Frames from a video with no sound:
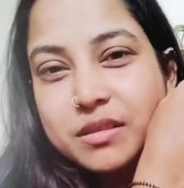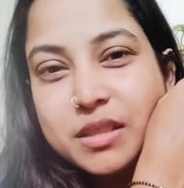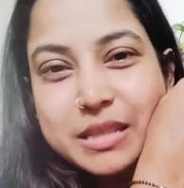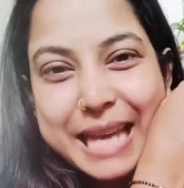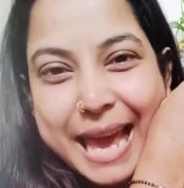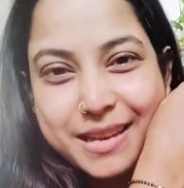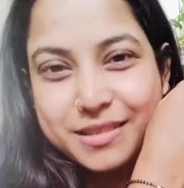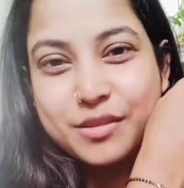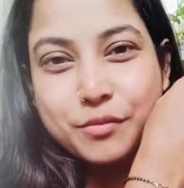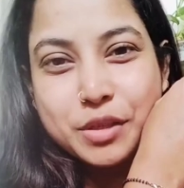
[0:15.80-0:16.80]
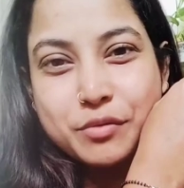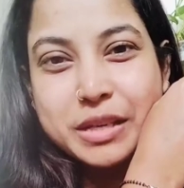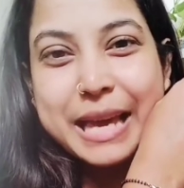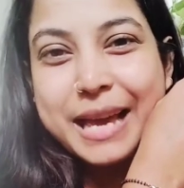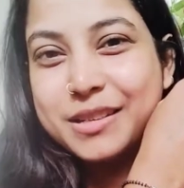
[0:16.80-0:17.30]
the tan which
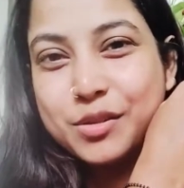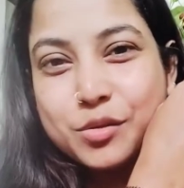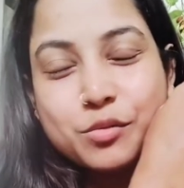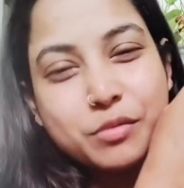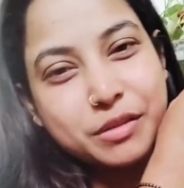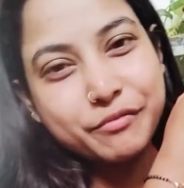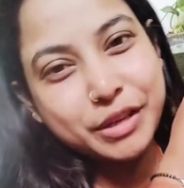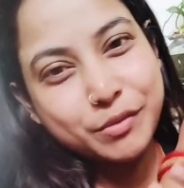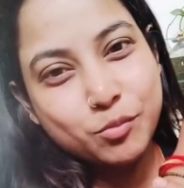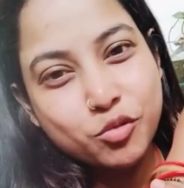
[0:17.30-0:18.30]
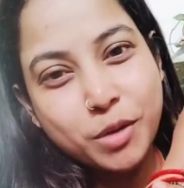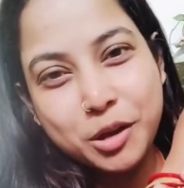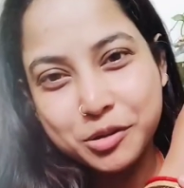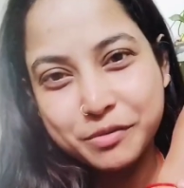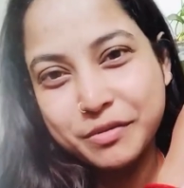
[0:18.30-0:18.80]
we get, you know, when we move
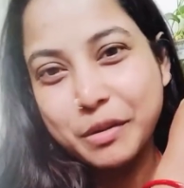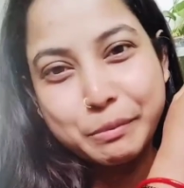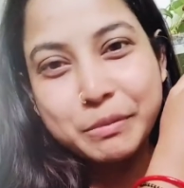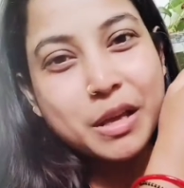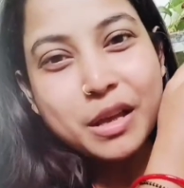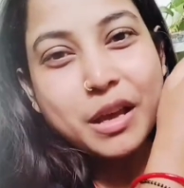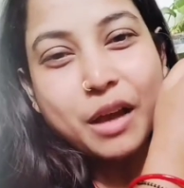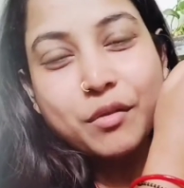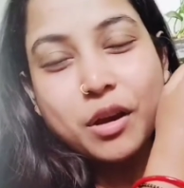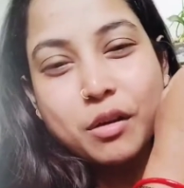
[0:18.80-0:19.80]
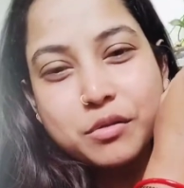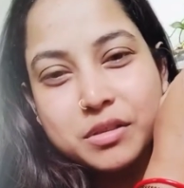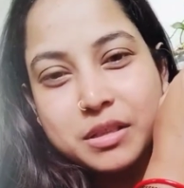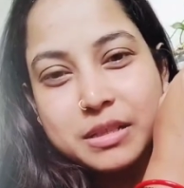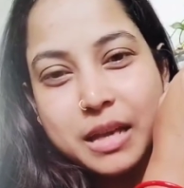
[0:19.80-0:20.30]
out of our
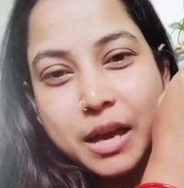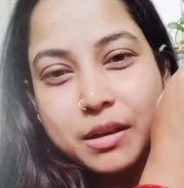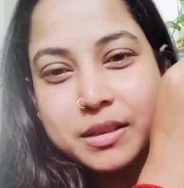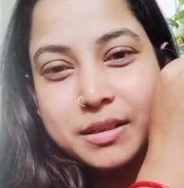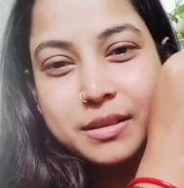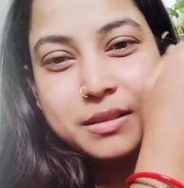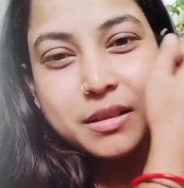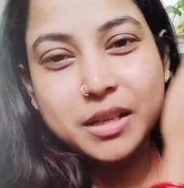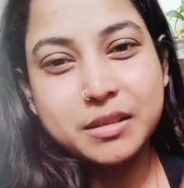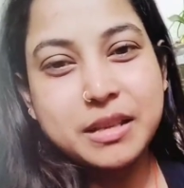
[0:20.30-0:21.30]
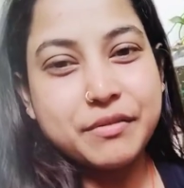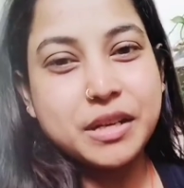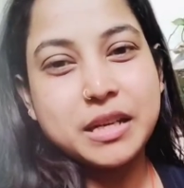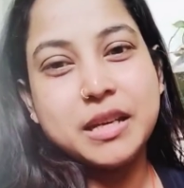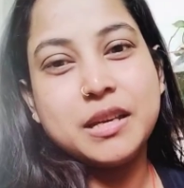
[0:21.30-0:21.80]
house in the sun, and
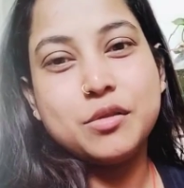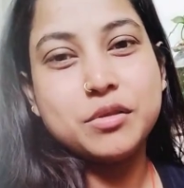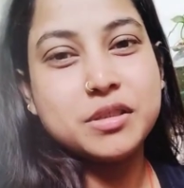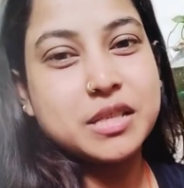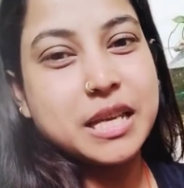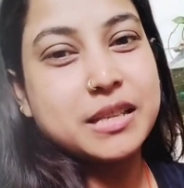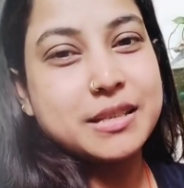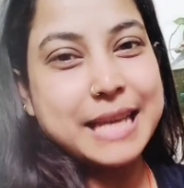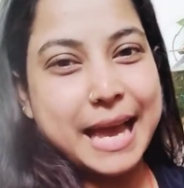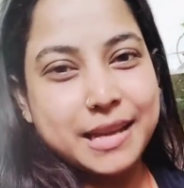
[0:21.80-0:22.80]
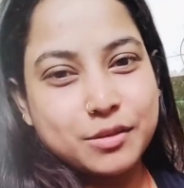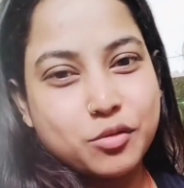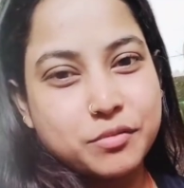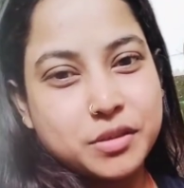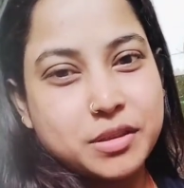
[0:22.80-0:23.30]
definitely you could see the
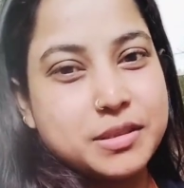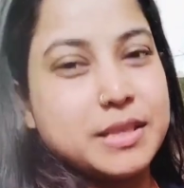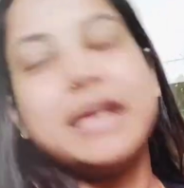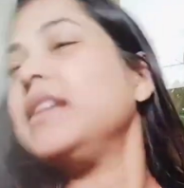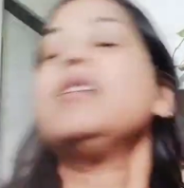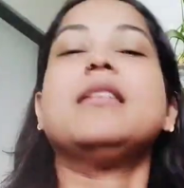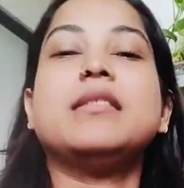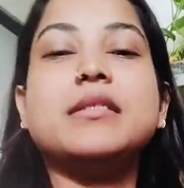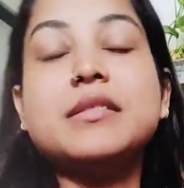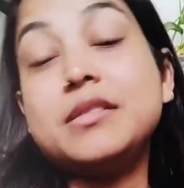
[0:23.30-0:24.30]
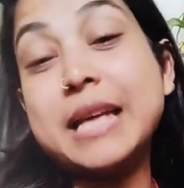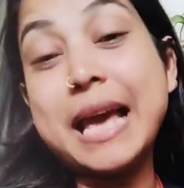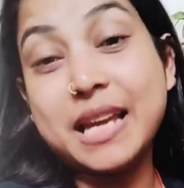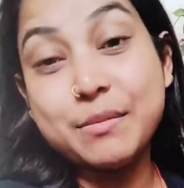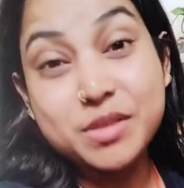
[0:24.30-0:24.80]
tan over this area, the
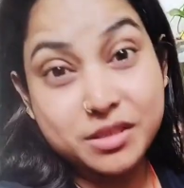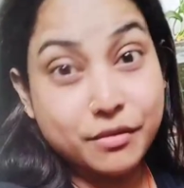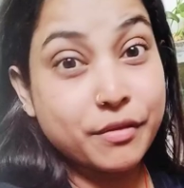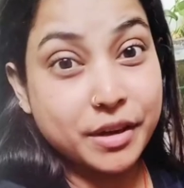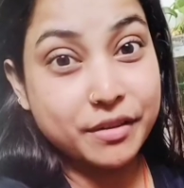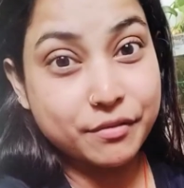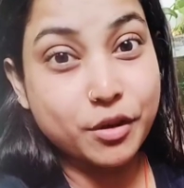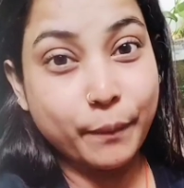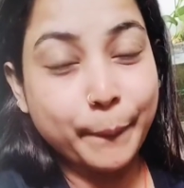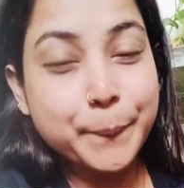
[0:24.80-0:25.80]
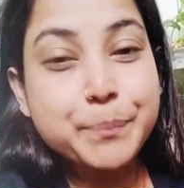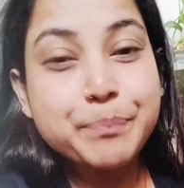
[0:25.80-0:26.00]
tan I'm suffering from.